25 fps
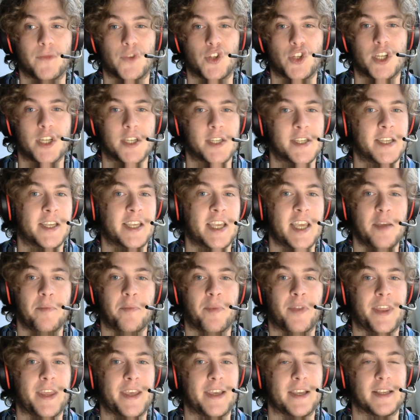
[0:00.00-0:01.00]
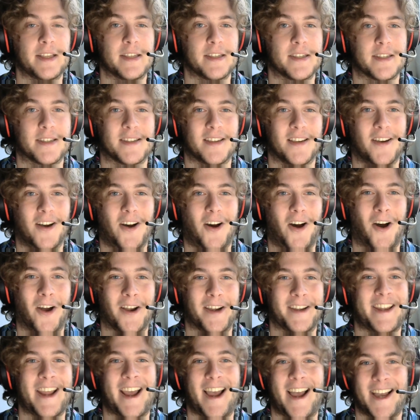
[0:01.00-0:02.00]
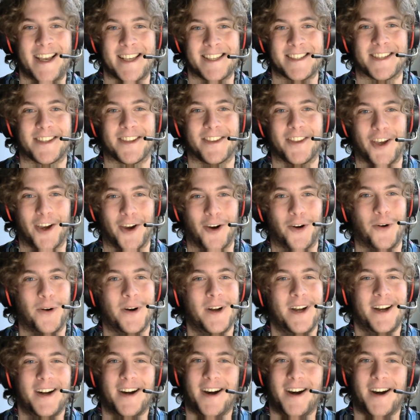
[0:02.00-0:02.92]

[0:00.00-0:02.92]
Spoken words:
Just to keep things on task, though,